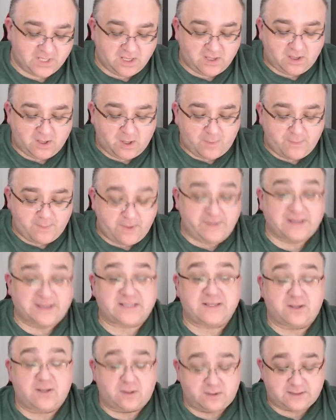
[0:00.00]
Mimics
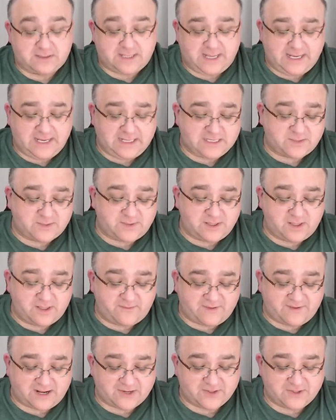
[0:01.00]
the old days when the
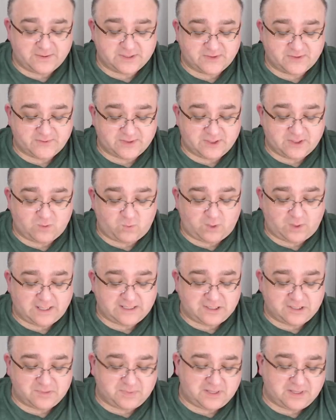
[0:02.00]
factory was a real
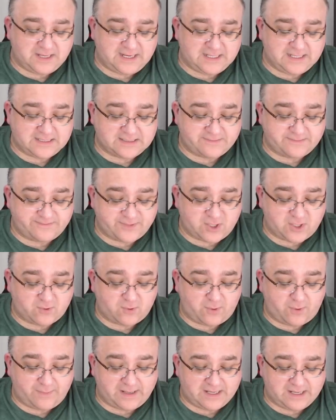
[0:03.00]
wild place.
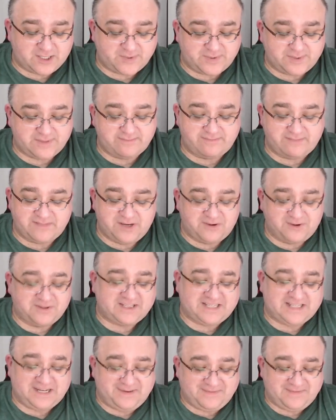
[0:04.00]
Corrupt management, no
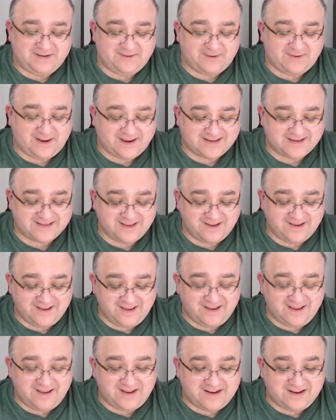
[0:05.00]
safety regs.
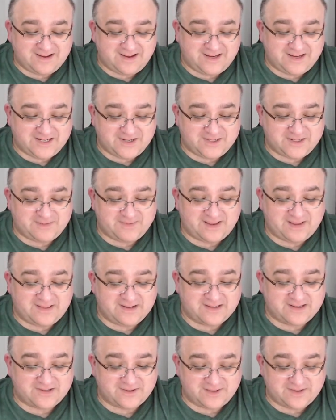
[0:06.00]
Guys used to
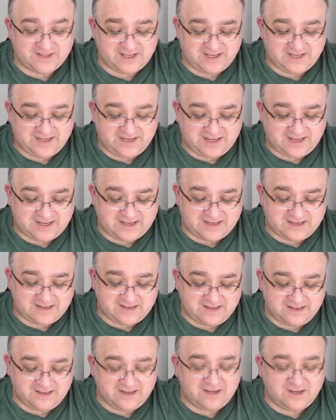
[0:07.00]
balance on the
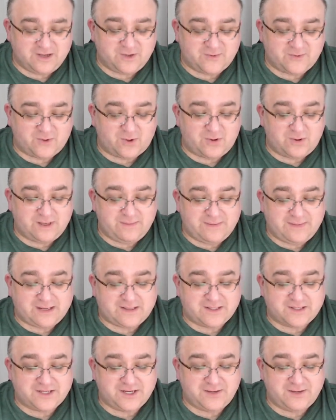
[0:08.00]
rolling metal
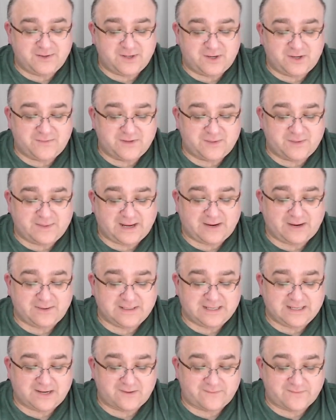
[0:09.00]
chute over the powered
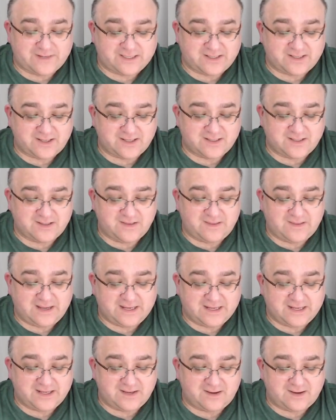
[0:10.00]
down recycler late
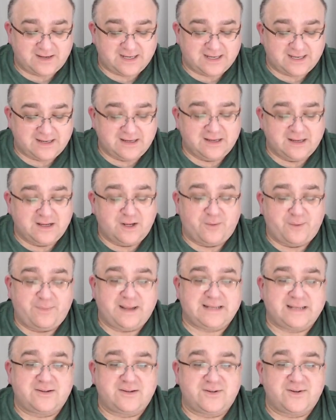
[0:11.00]
at night,
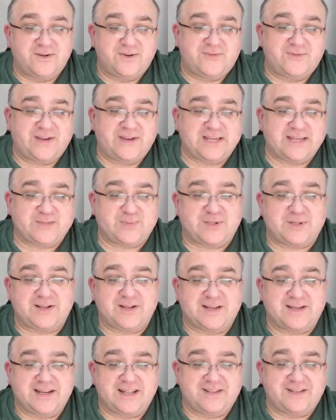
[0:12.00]
betting on who'd faceplant
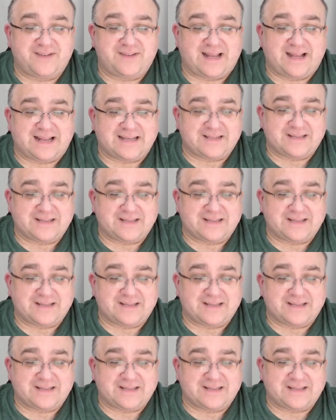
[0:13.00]
in the vat.